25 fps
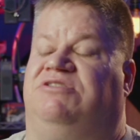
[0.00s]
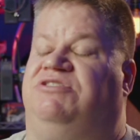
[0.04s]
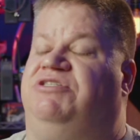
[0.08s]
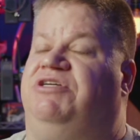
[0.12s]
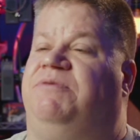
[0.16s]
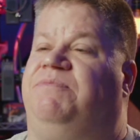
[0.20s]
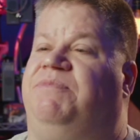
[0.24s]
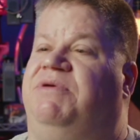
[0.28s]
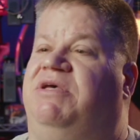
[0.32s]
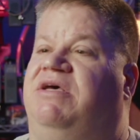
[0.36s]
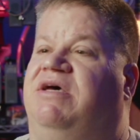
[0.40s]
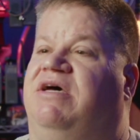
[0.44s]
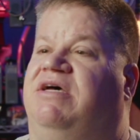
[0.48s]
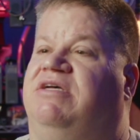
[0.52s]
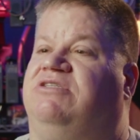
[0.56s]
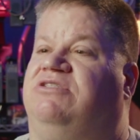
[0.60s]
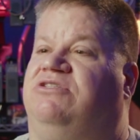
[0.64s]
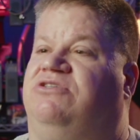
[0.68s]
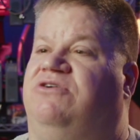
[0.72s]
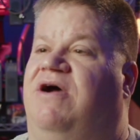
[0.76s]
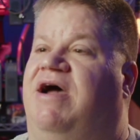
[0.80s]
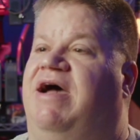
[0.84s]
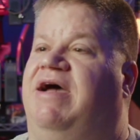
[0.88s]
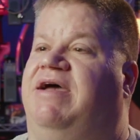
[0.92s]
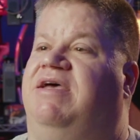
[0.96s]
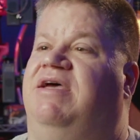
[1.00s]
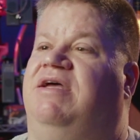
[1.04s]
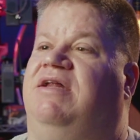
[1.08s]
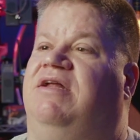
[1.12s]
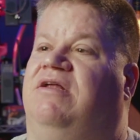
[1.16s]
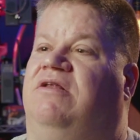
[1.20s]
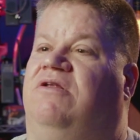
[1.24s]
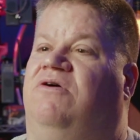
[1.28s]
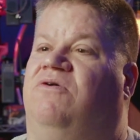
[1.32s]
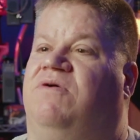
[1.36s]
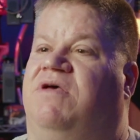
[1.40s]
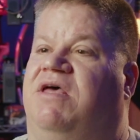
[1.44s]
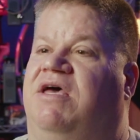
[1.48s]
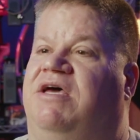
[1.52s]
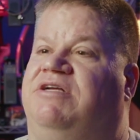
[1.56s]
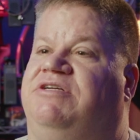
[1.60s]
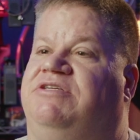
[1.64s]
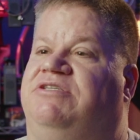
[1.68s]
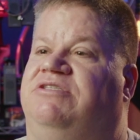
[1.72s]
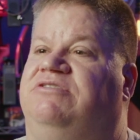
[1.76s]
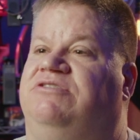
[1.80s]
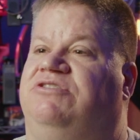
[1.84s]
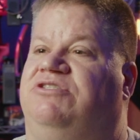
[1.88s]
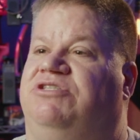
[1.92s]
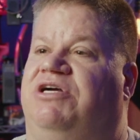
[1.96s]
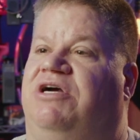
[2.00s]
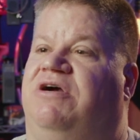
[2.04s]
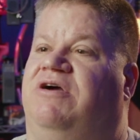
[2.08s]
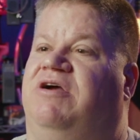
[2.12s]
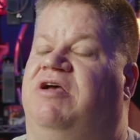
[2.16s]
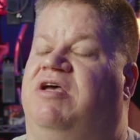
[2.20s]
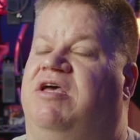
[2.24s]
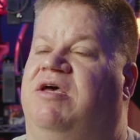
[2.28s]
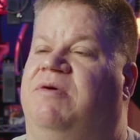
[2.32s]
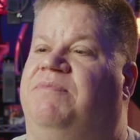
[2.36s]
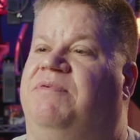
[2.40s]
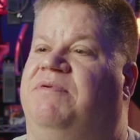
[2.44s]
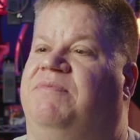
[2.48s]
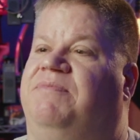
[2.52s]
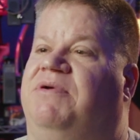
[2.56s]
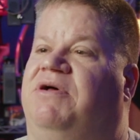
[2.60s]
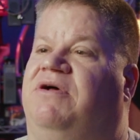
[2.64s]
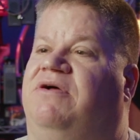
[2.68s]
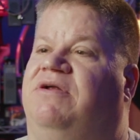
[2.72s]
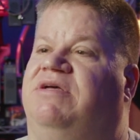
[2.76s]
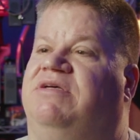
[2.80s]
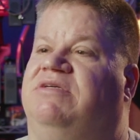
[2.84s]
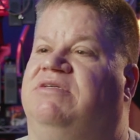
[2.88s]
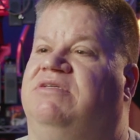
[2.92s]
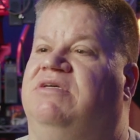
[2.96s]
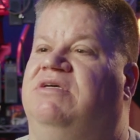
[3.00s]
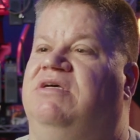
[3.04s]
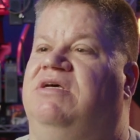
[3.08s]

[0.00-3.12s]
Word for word: GPS tracking and location sharing capabilities,